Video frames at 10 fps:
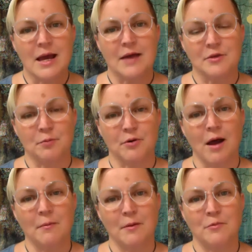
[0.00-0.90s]
And the
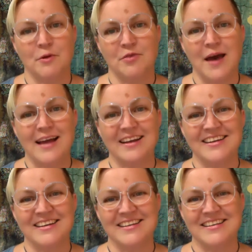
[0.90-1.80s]
problem with that
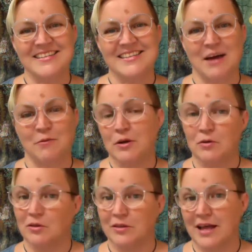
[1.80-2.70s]
is that we
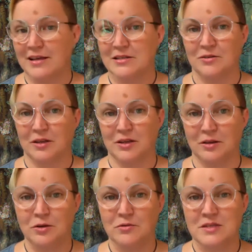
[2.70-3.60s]
don't necessarily
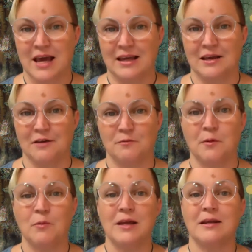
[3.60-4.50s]
lose that gift,
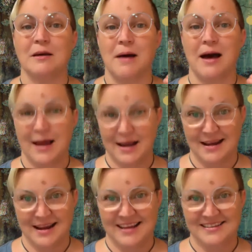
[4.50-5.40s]
but we end up
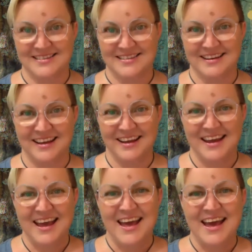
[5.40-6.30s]
hiding it.
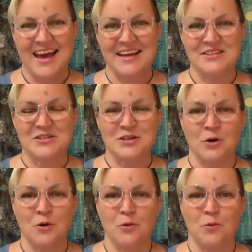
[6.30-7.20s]
And
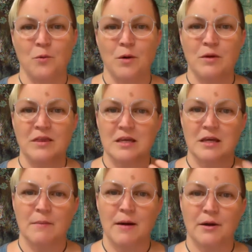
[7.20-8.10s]
so when we
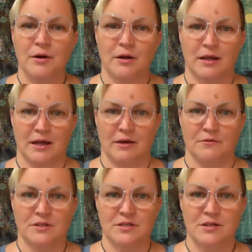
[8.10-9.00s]
think about our
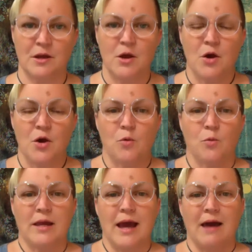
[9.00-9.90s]
gifts,
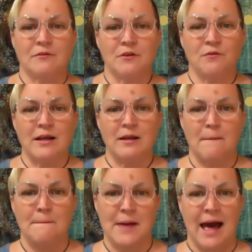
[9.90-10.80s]
we have to find
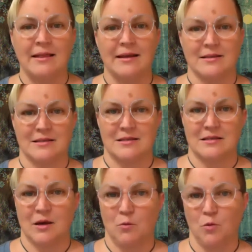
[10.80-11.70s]
a balance
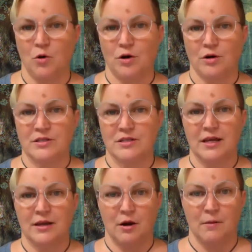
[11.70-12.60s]
that works
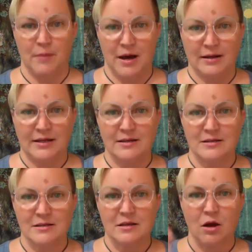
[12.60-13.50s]
in our
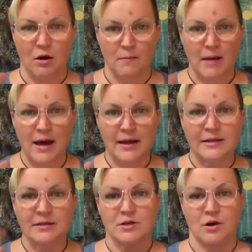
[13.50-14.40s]
bodies, our
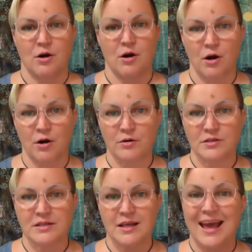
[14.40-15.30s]
minds, our
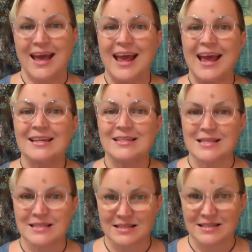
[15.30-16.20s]
hearts, and
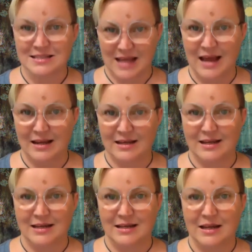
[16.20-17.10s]
in
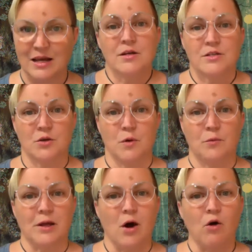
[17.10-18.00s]
society. So when
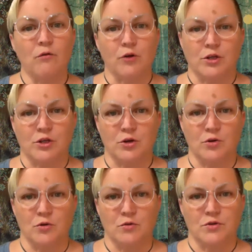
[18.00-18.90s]
we
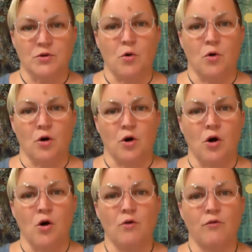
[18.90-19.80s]
overuse or
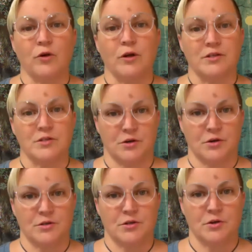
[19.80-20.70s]

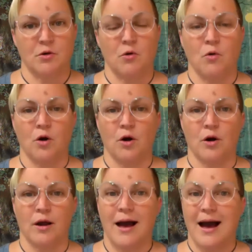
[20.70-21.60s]
overexert
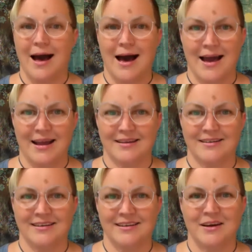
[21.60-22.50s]
or
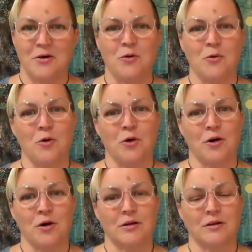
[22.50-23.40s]
hide
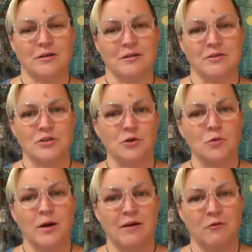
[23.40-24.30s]
or do
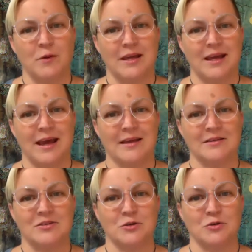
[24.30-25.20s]
whatever we can
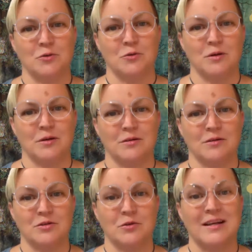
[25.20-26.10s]
to
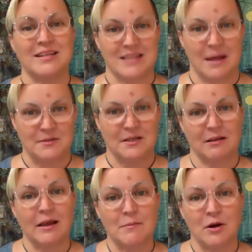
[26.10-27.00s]
to accept and
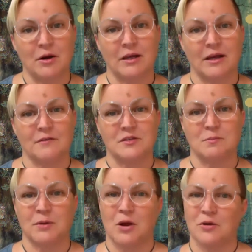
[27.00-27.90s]
claim our gifts
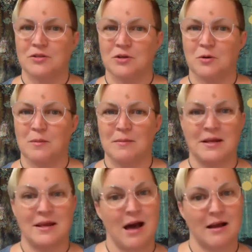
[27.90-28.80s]
but also maybe
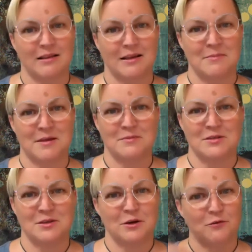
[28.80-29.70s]
not claim them
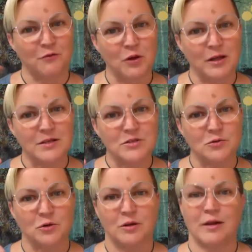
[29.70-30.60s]
to their fullest
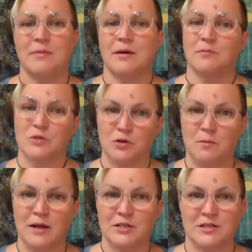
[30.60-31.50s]
or claim them too
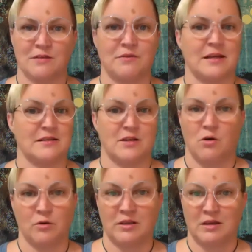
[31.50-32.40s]
much as if that's the
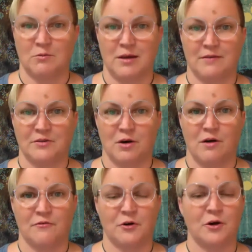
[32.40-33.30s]
only thing we have to
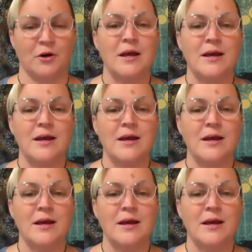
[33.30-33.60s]
offer